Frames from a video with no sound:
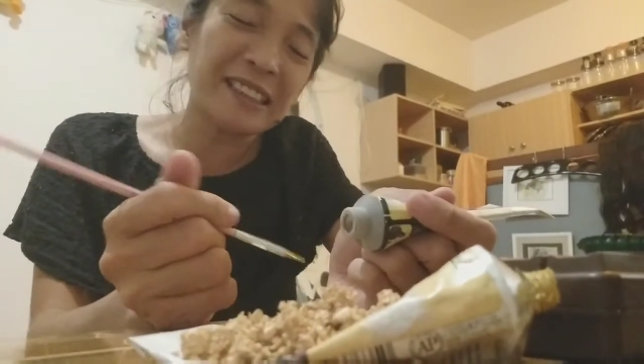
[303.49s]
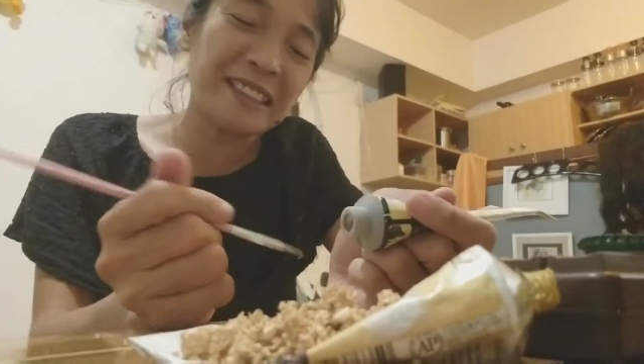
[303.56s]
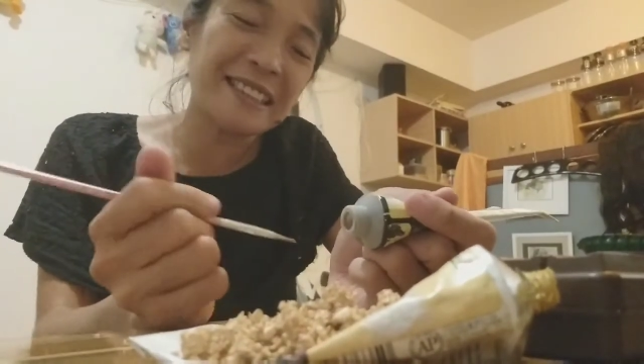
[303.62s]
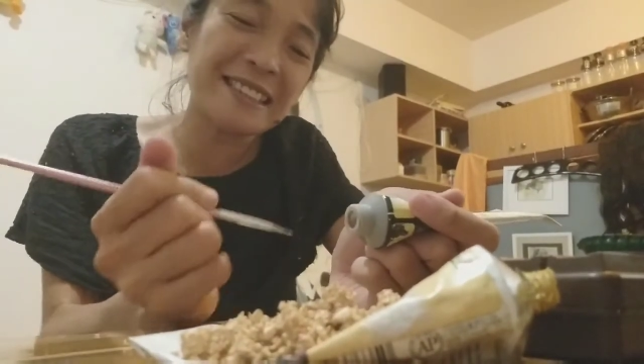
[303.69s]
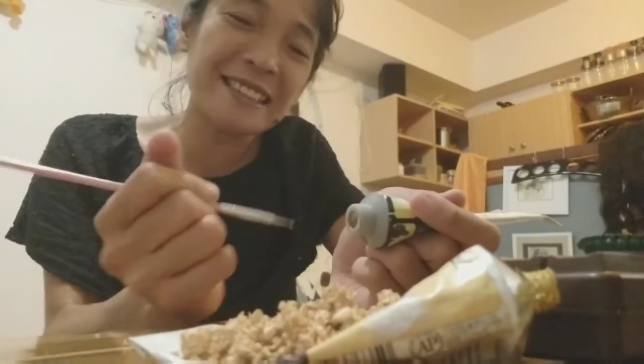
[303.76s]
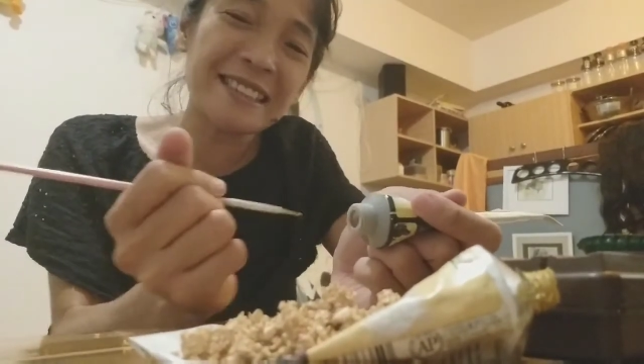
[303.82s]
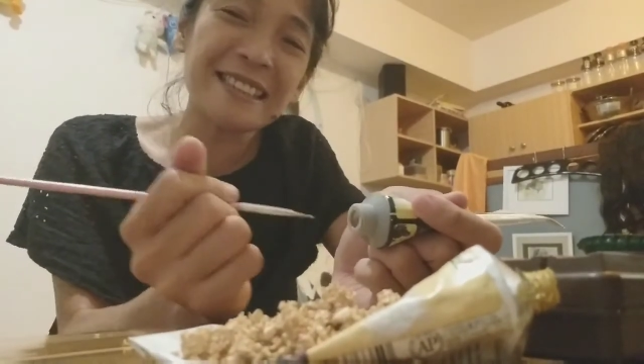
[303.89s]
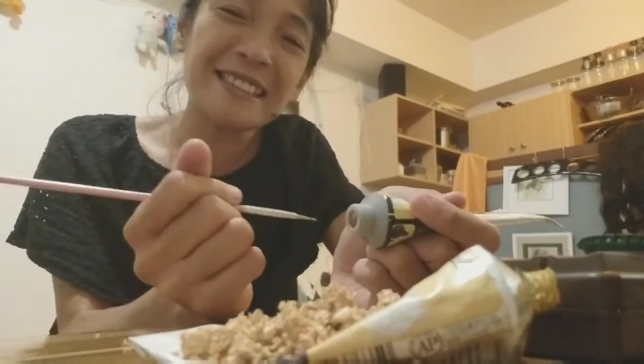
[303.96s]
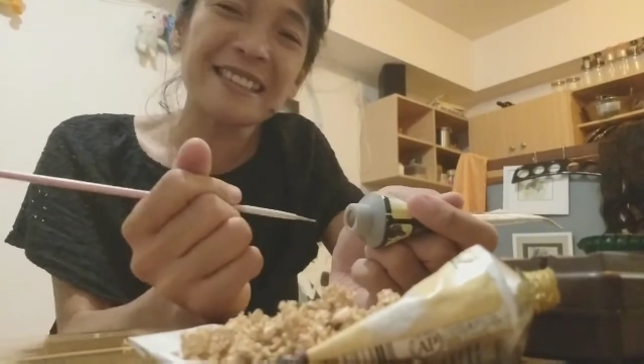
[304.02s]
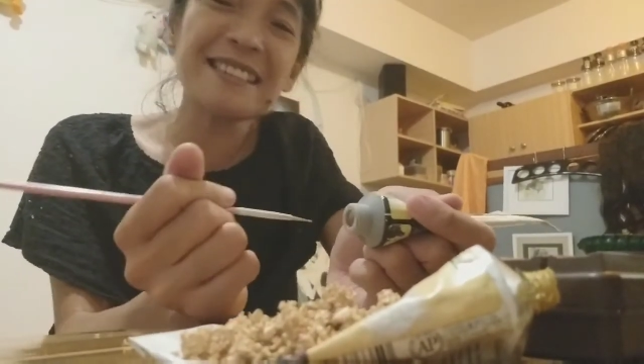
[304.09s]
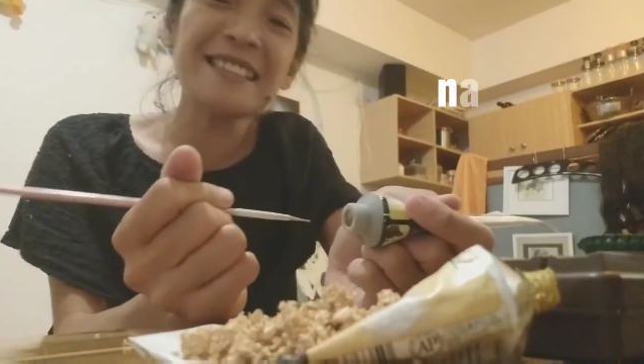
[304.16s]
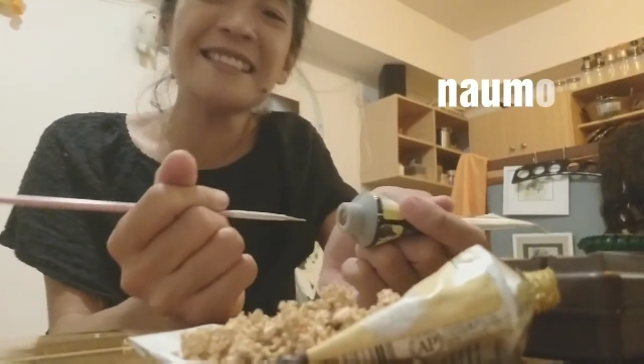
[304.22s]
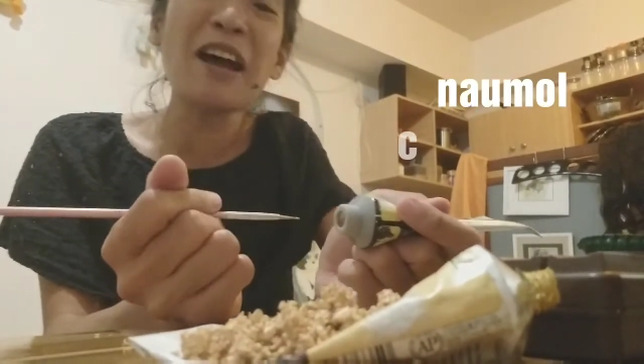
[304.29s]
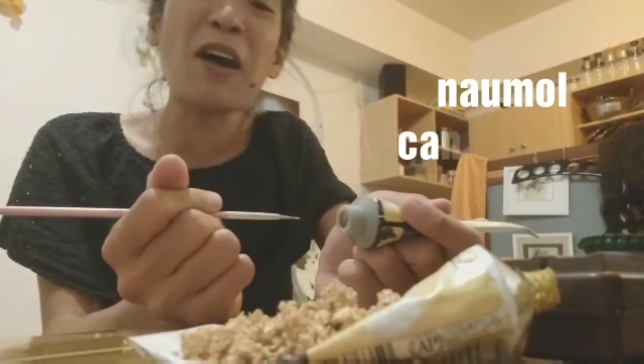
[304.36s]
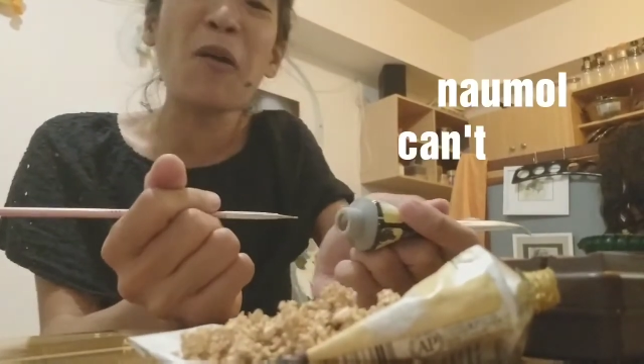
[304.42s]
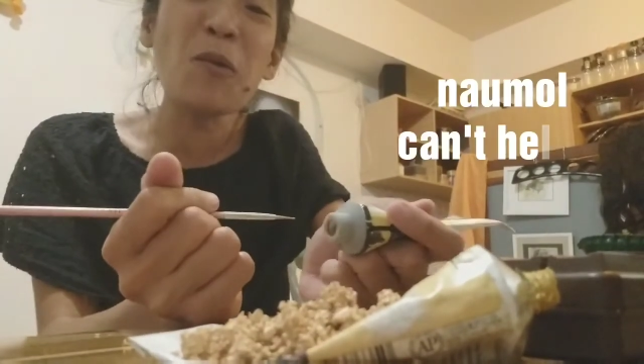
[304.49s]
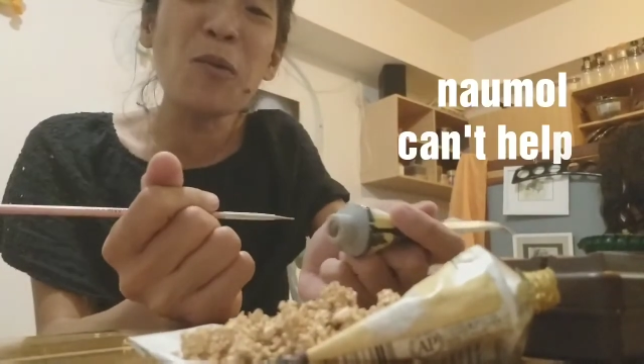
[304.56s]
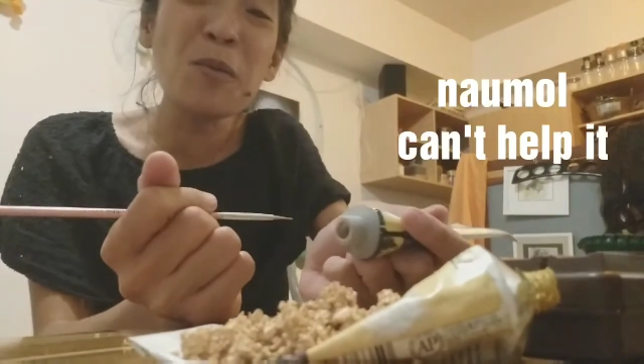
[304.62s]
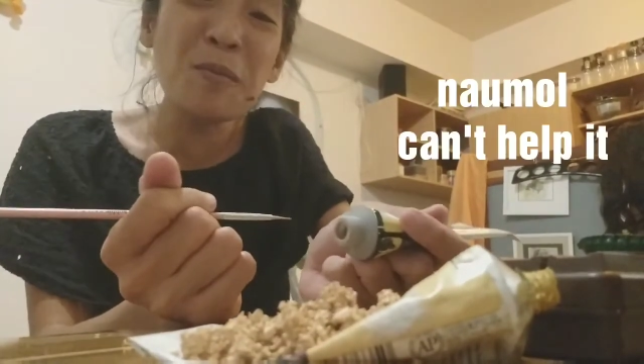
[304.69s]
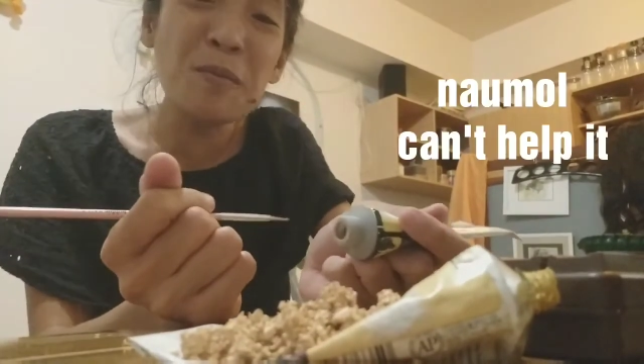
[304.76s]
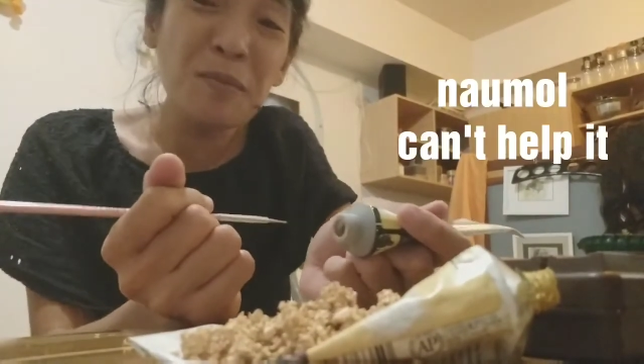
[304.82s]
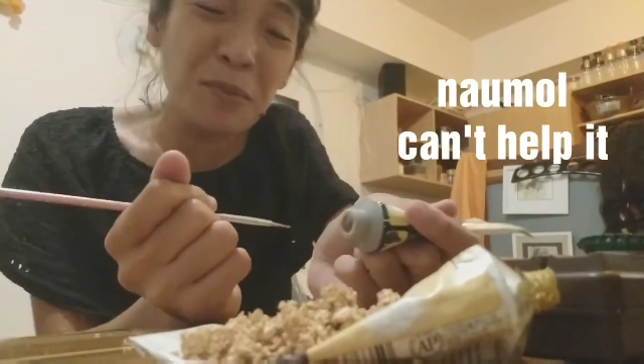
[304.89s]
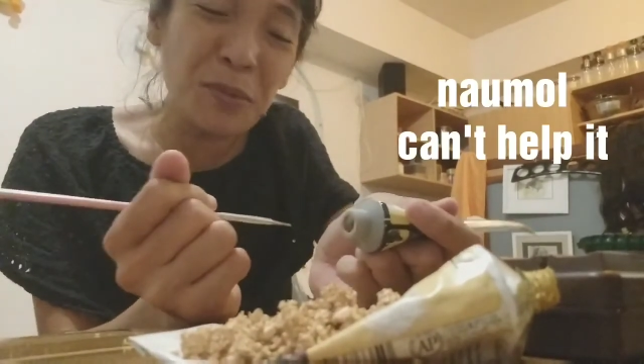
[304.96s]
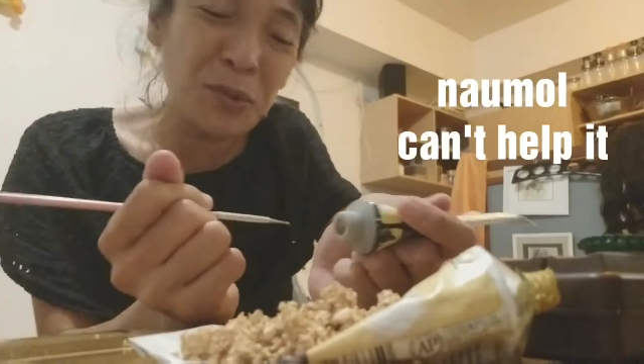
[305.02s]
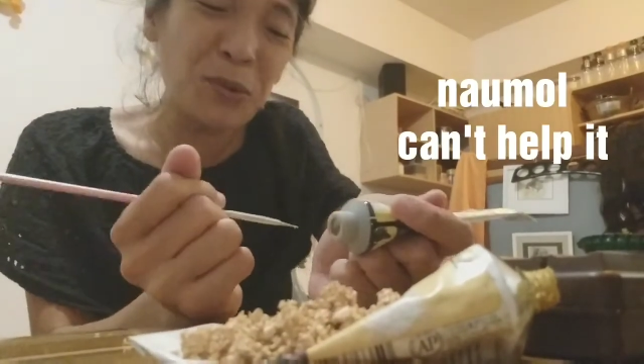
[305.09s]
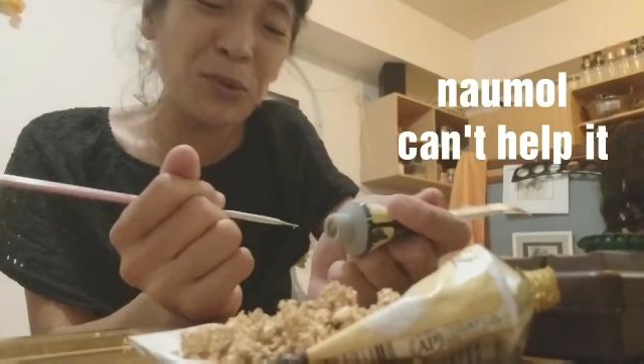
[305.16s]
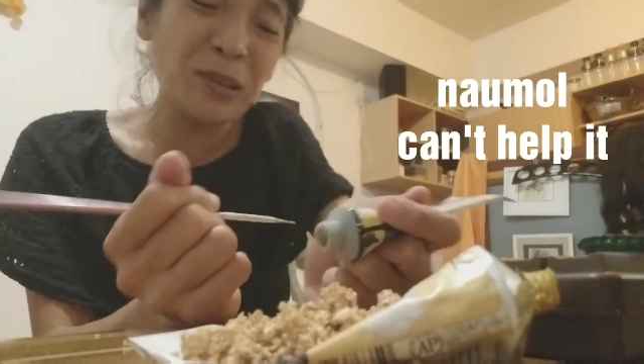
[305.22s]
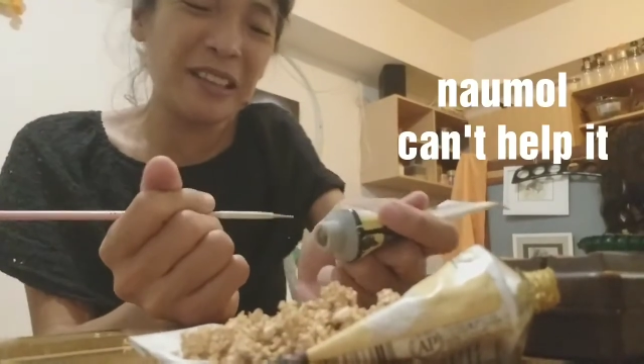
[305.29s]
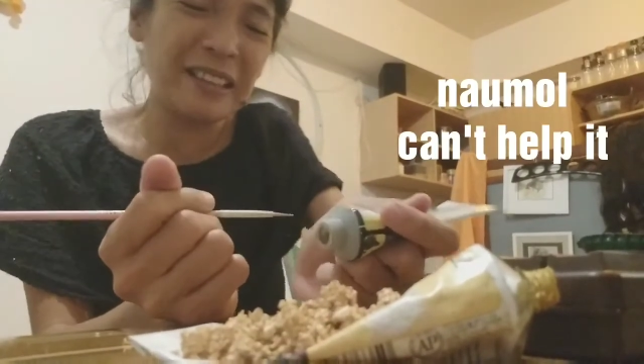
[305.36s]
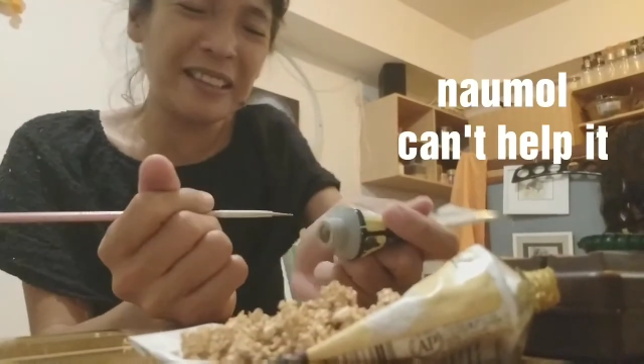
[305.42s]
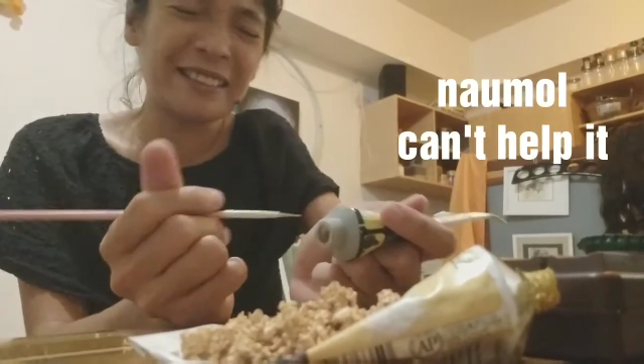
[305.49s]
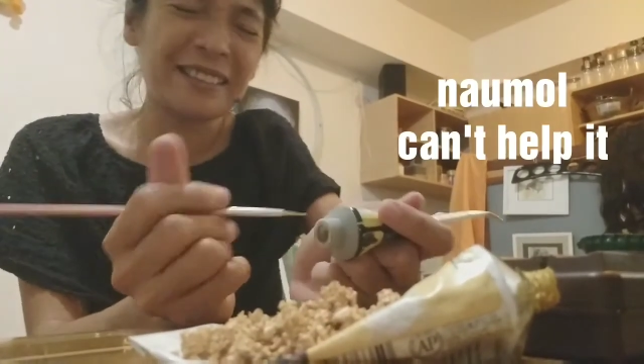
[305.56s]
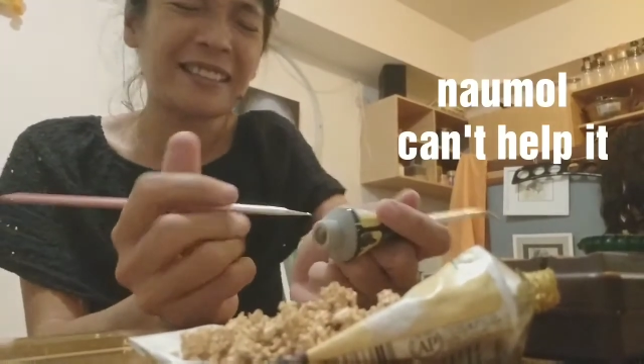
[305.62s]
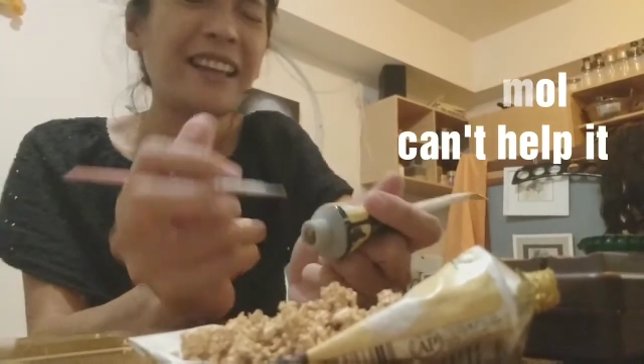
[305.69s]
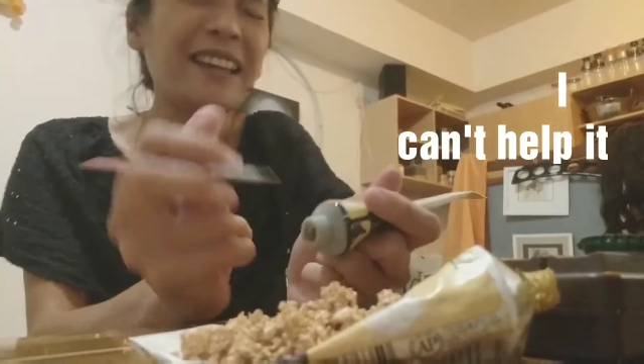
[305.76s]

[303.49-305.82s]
It's naumul. I